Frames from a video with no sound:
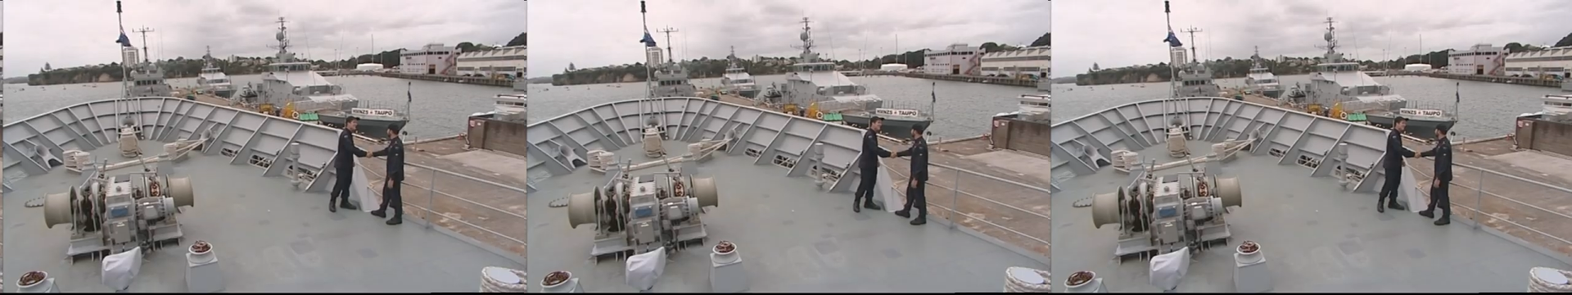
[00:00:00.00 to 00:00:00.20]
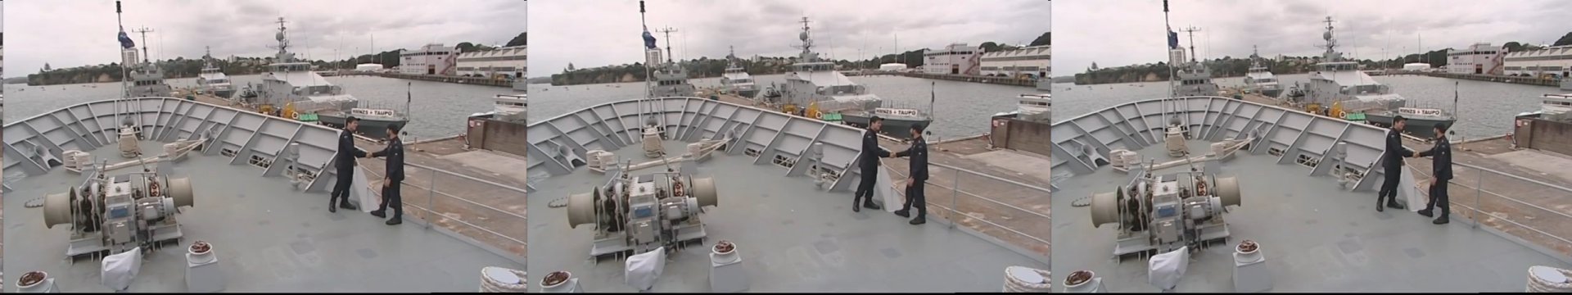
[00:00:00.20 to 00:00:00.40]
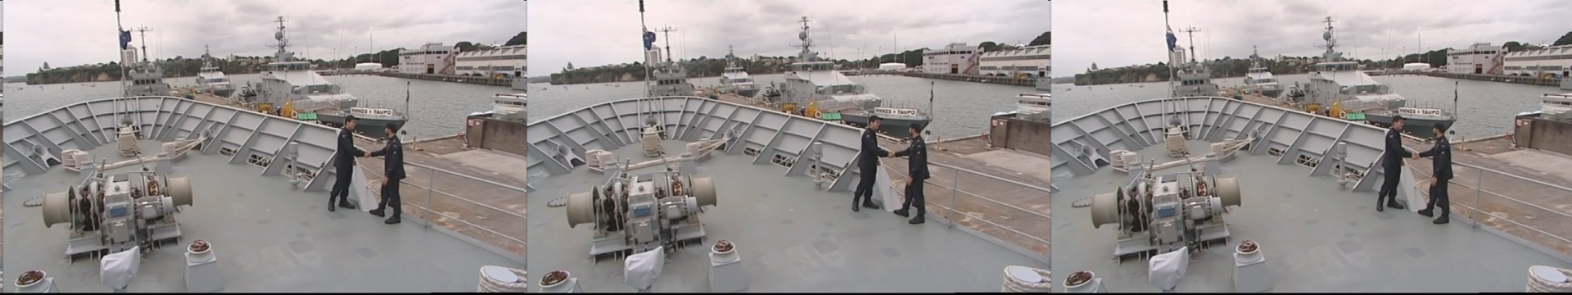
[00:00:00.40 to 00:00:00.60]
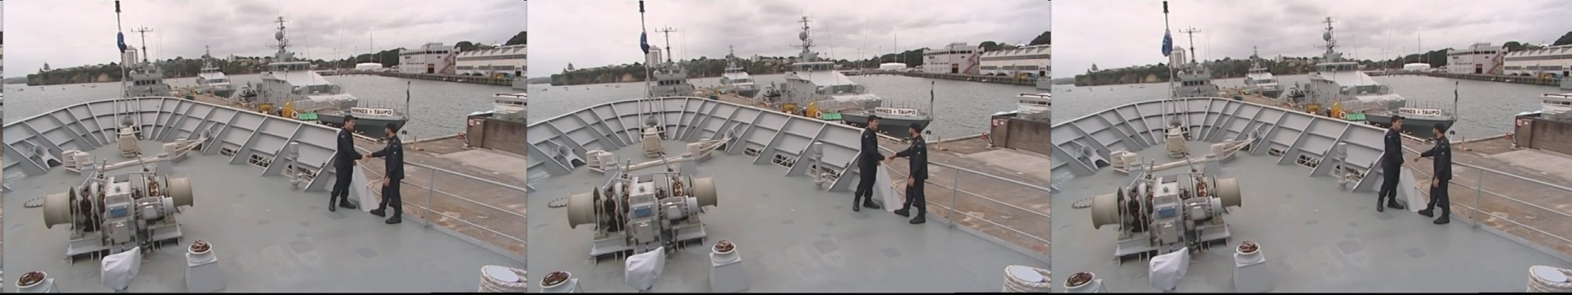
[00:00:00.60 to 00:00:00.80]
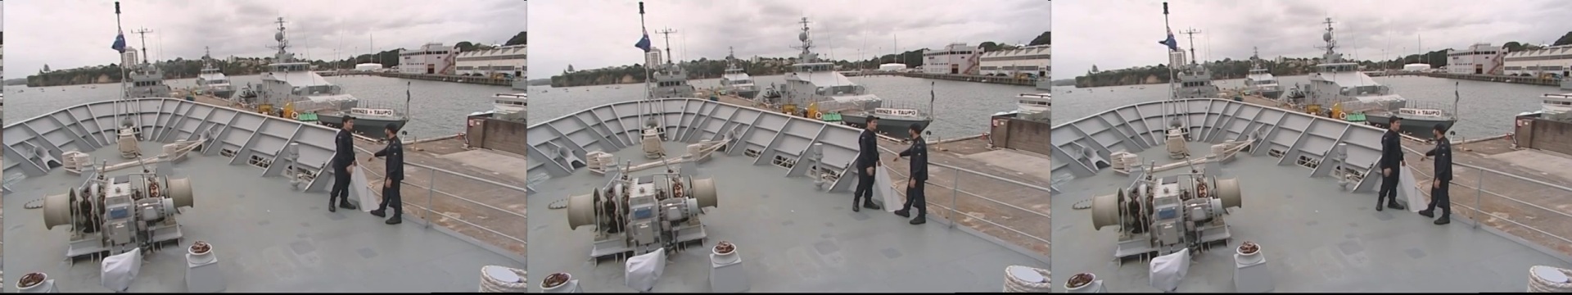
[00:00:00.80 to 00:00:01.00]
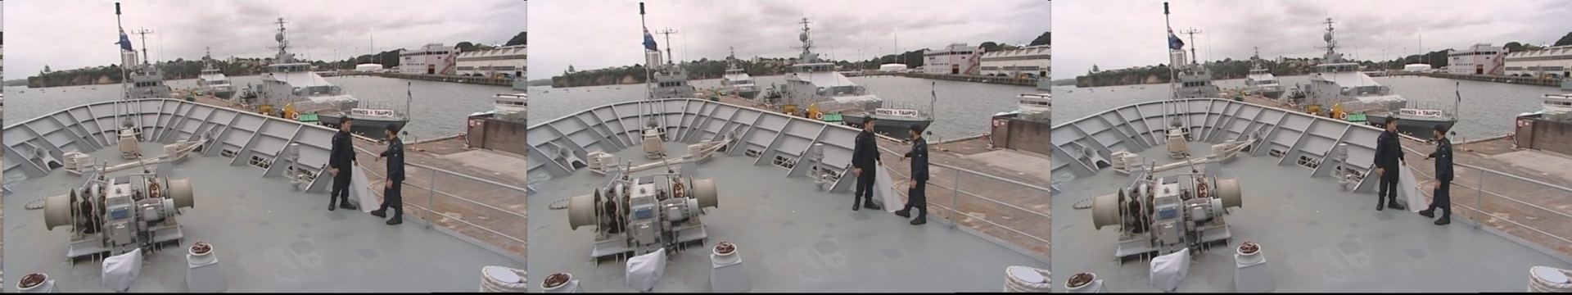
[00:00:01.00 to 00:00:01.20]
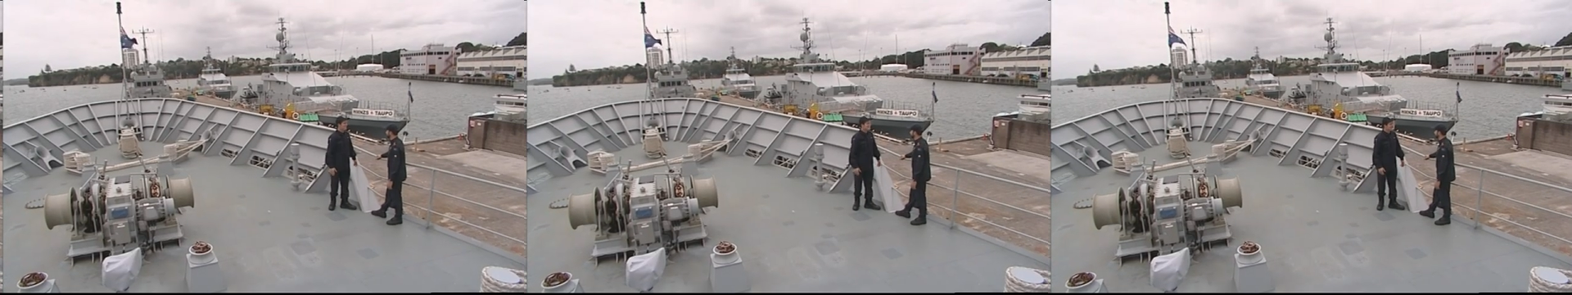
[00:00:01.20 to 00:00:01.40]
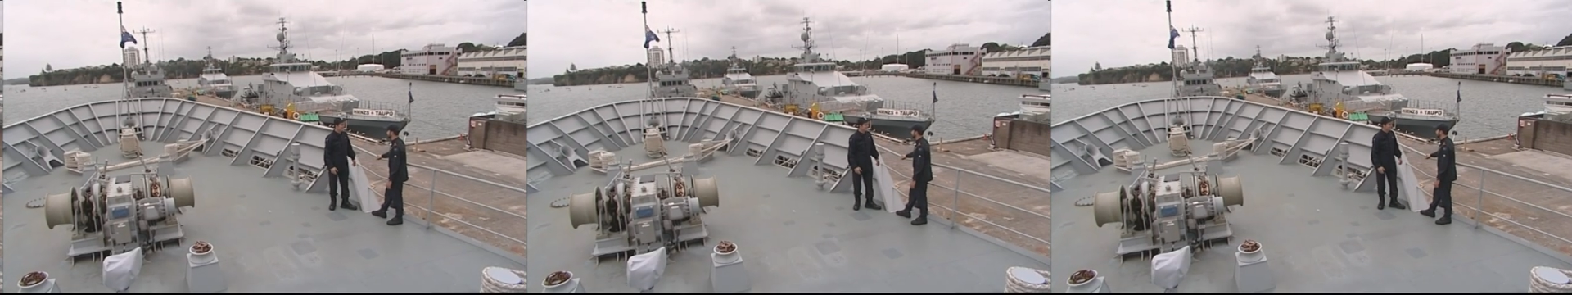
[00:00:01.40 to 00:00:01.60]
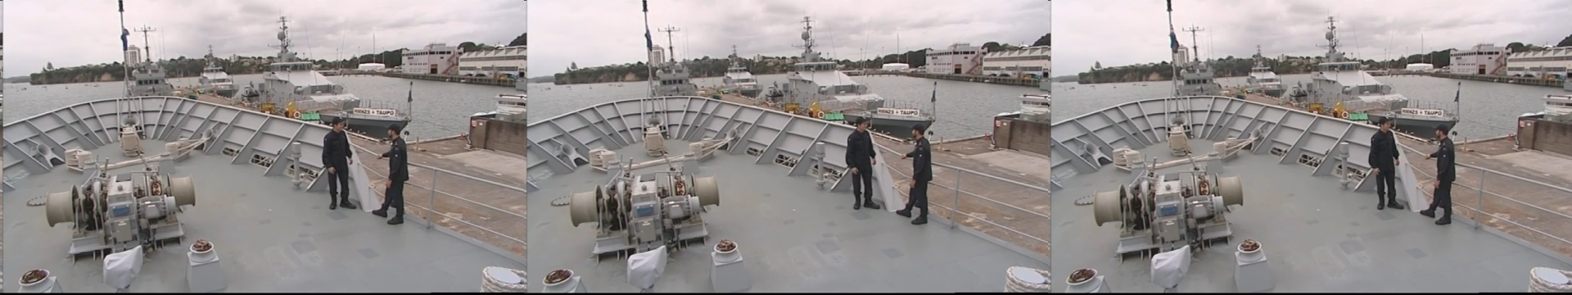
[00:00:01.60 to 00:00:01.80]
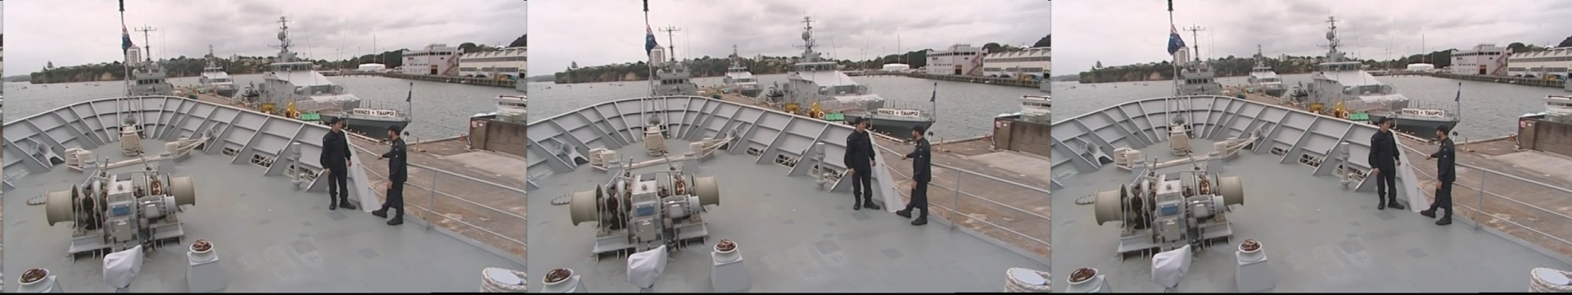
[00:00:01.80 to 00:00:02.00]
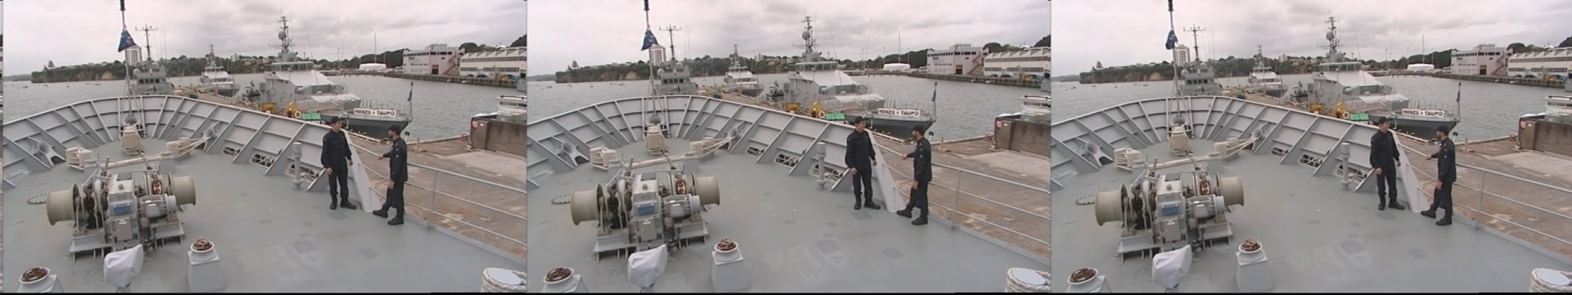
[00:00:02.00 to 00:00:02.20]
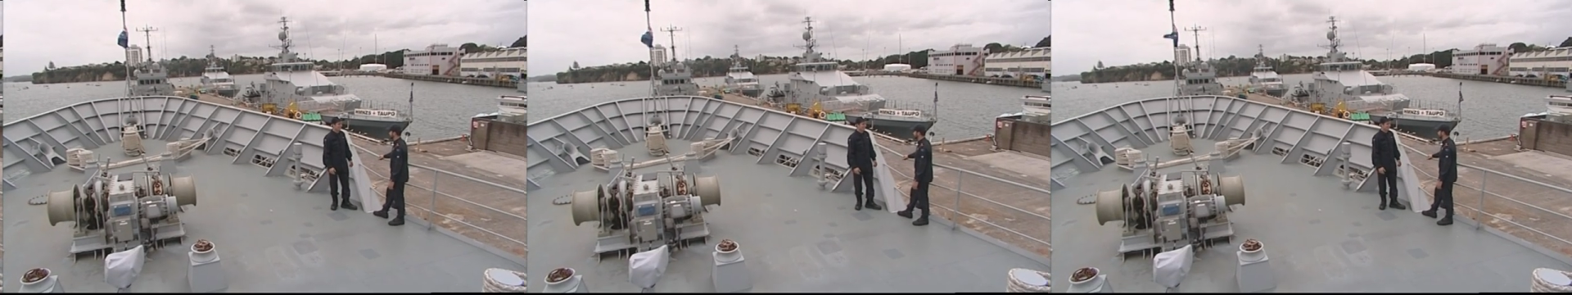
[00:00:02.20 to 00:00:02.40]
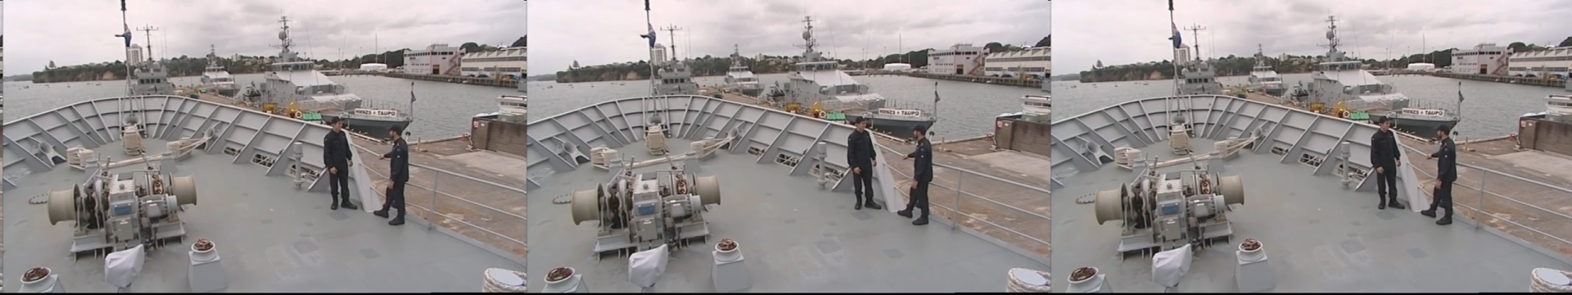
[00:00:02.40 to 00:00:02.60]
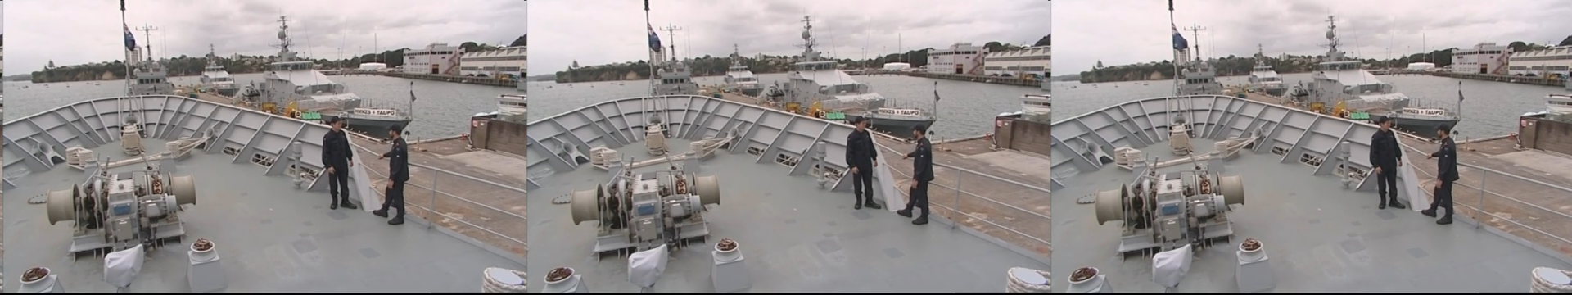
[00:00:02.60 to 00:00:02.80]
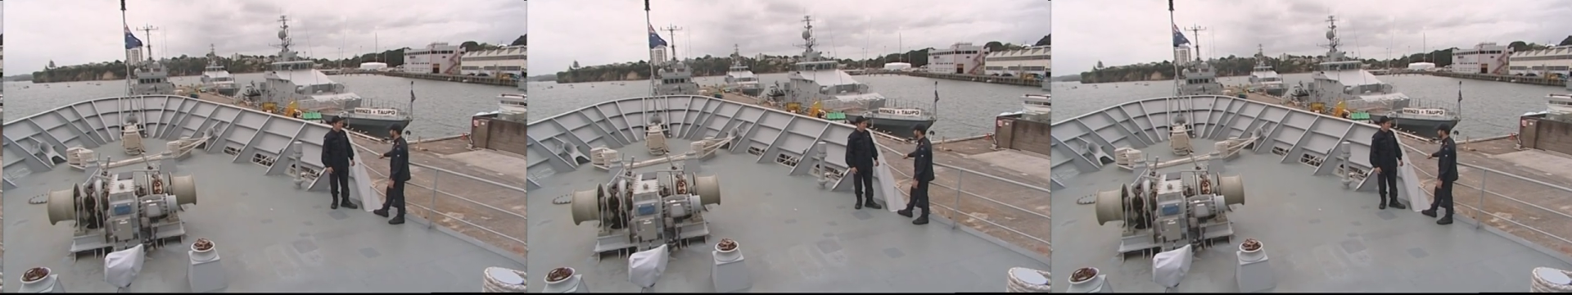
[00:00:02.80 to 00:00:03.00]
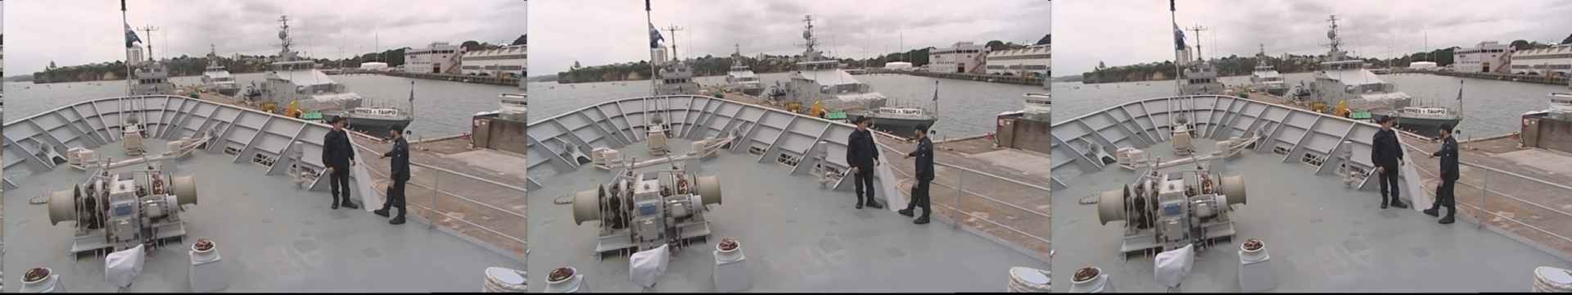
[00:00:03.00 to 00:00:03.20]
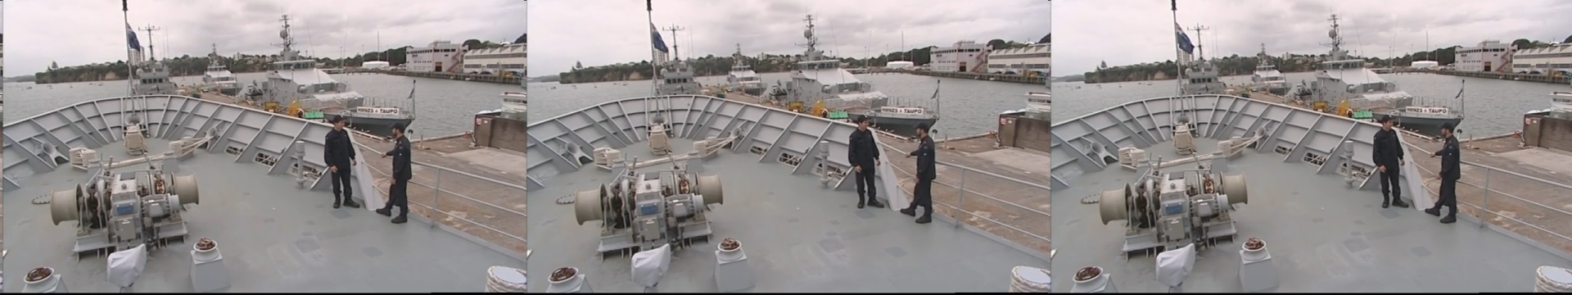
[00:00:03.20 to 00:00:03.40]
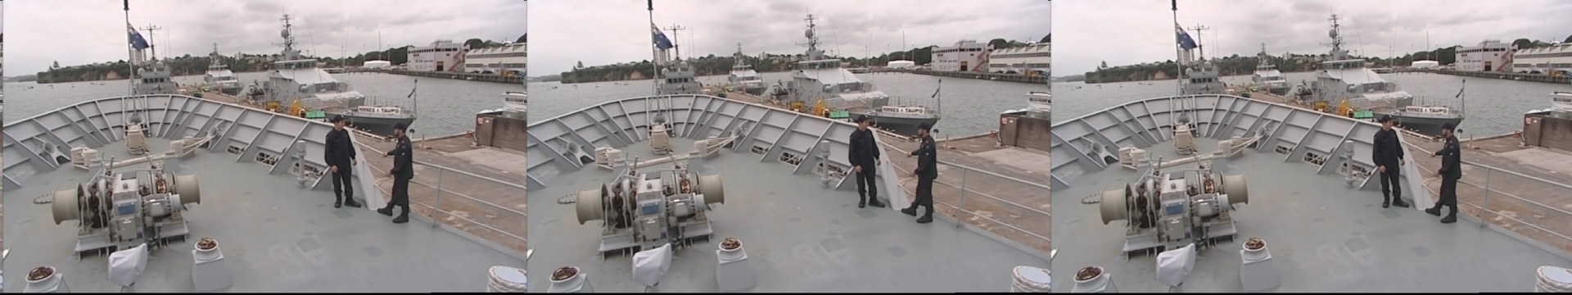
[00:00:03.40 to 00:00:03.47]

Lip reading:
[unreadable: no face in view]